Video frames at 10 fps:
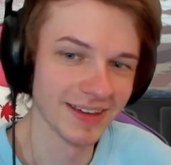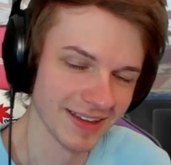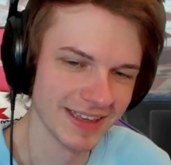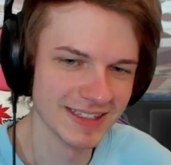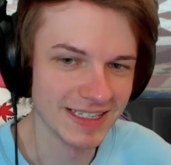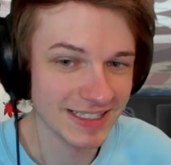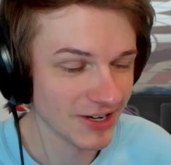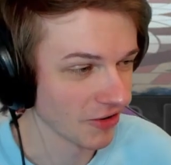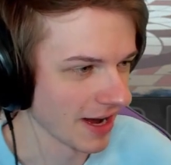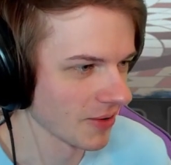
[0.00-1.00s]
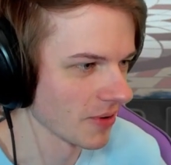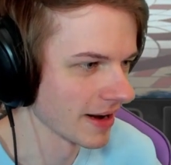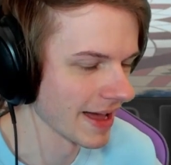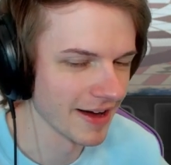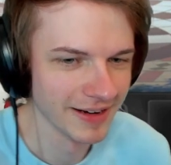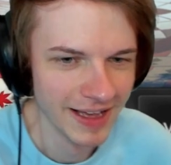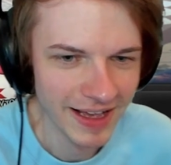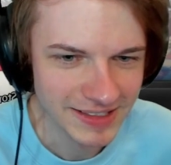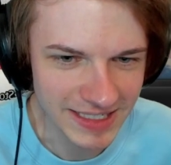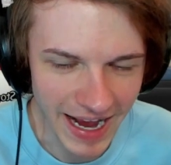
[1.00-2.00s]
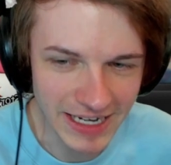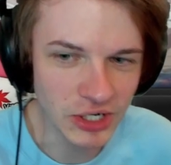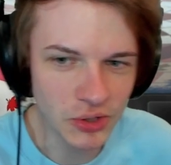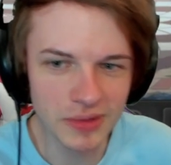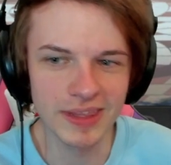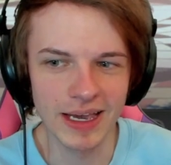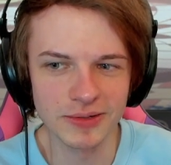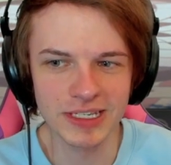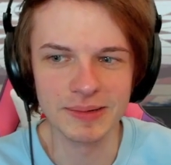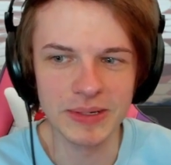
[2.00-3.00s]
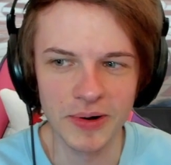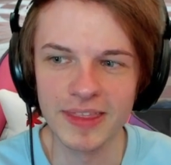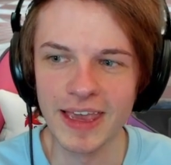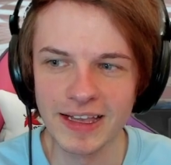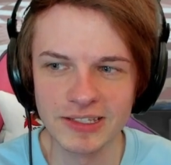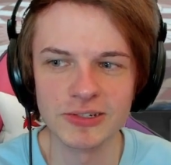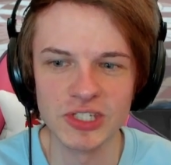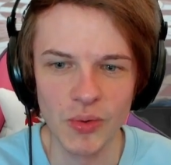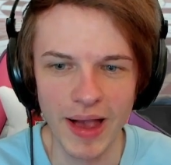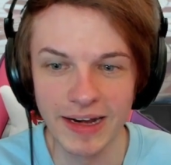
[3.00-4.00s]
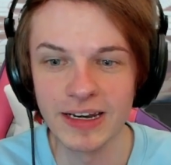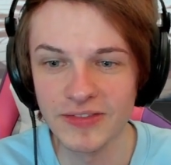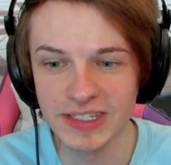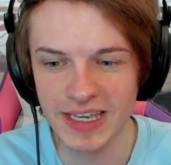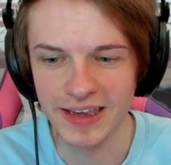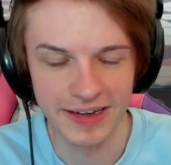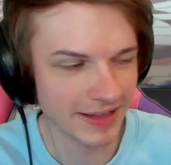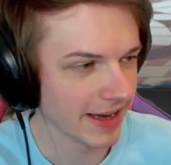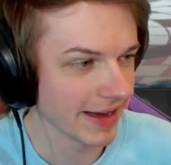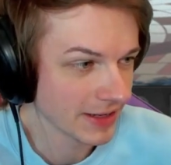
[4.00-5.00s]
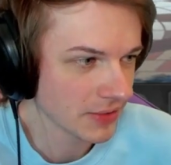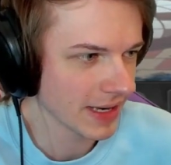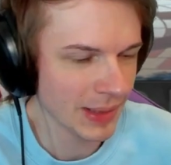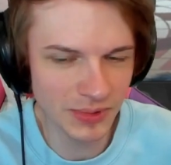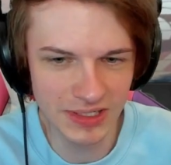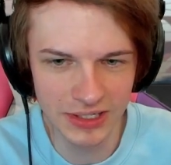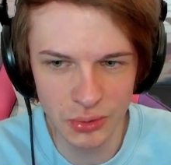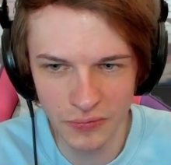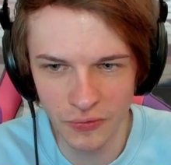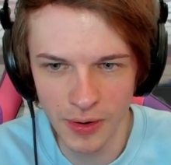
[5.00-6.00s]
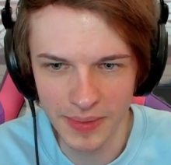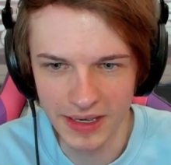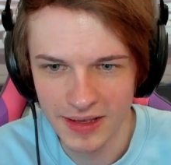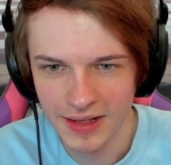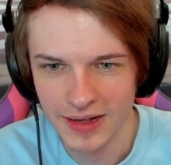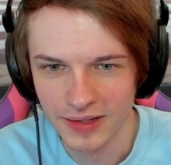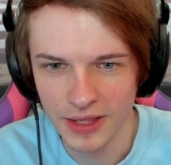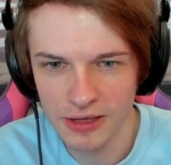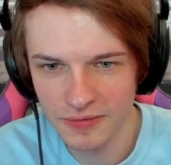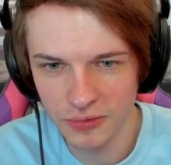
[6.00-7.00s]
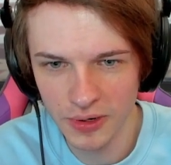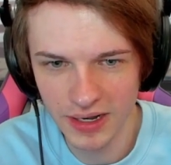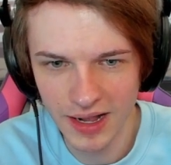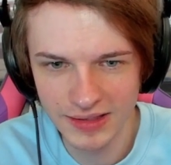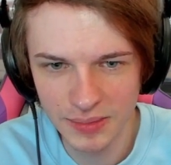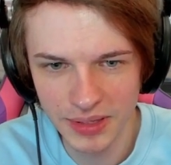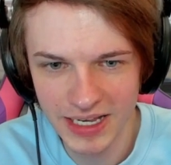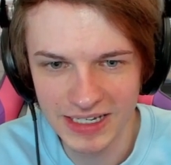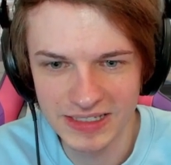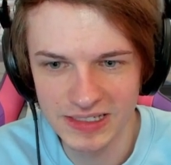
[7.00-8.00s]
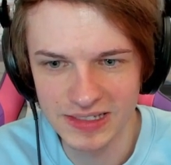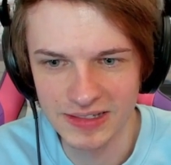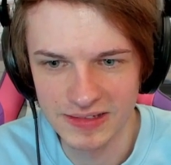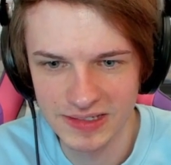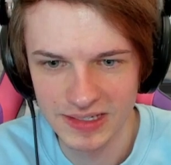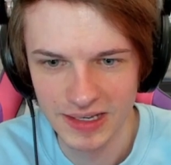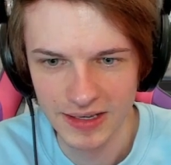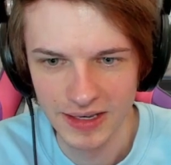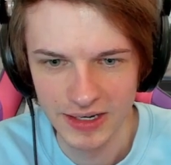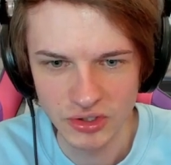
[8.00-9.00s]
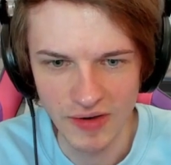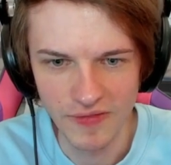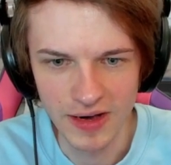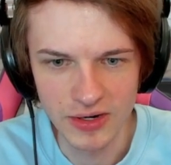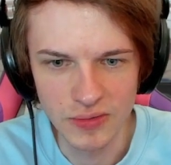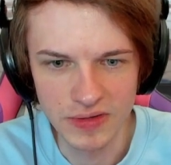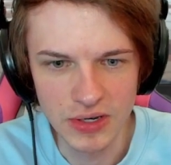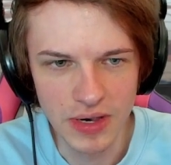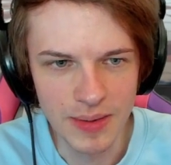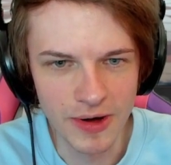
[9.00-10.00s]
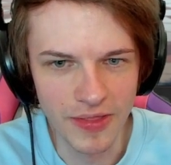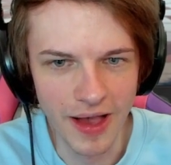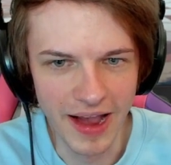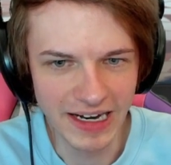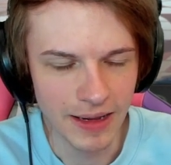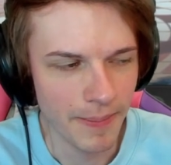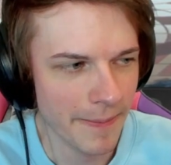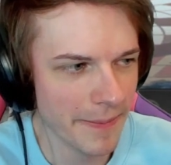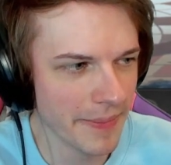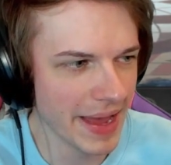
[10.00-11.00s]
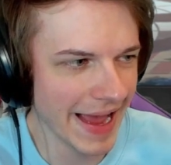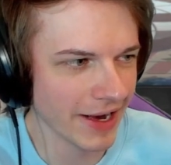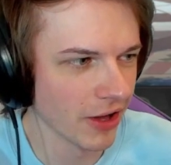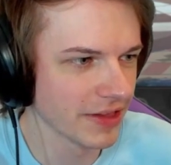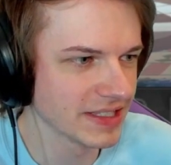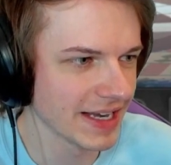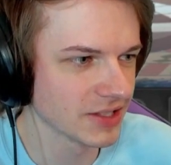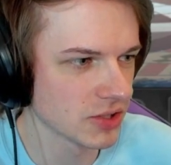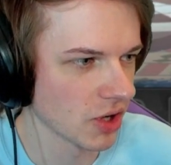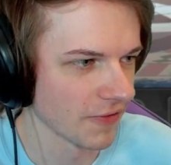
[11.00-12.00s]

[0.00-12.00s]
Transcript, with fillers: it's easy, crank one out. See, I knew that that was going to be one of the answers, so I didn't even say it, okay? I knew the game was going to do it for me. Lay on the floor and contemplate existence. Try and find a new video game online. Man, all these answers are